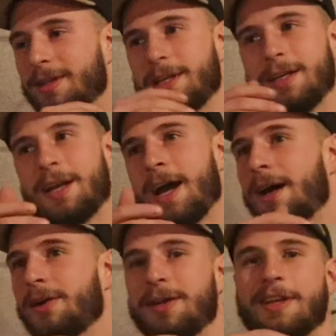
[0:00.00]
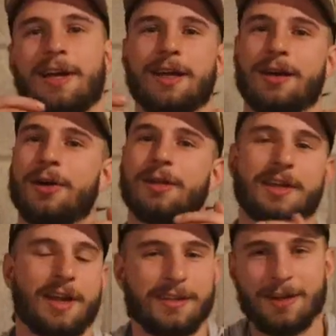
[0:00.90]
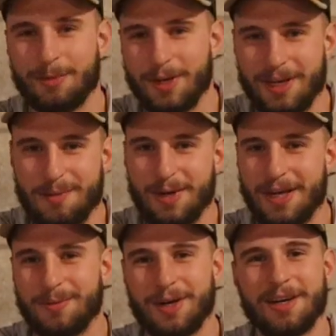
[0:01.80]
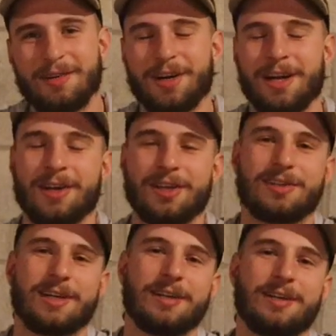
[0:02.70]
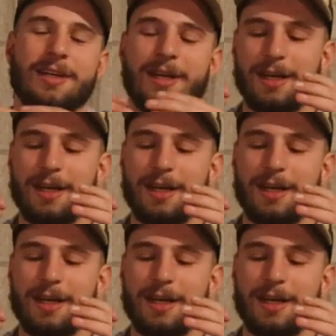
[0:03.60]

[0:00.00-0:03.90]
and then now it's like, oh, this guy's telling me to eat peanut butter every day on trail.